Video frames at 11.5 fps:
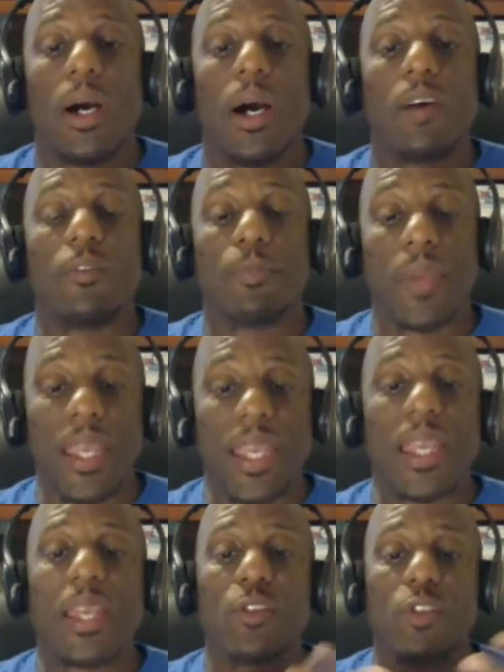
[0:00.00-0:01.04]
of
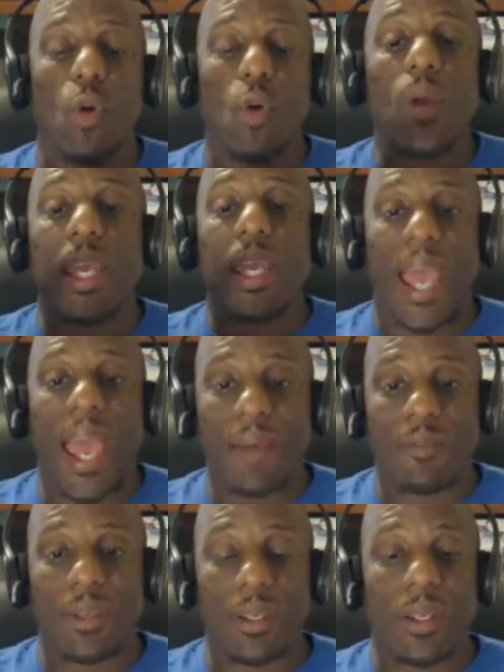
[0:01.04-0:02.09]
being, doing, and
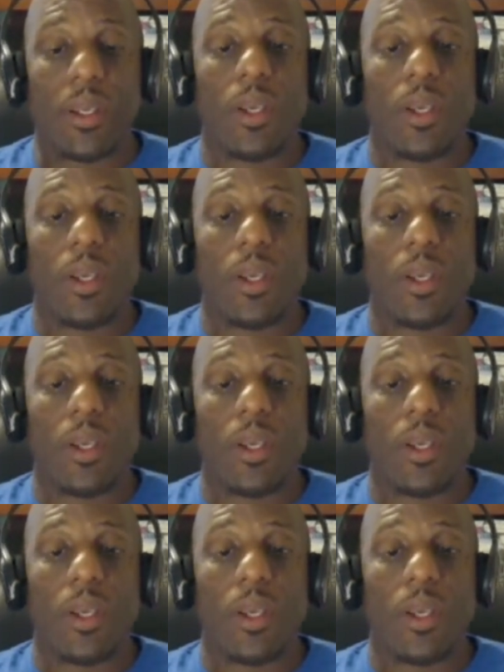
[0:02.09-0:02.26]
having.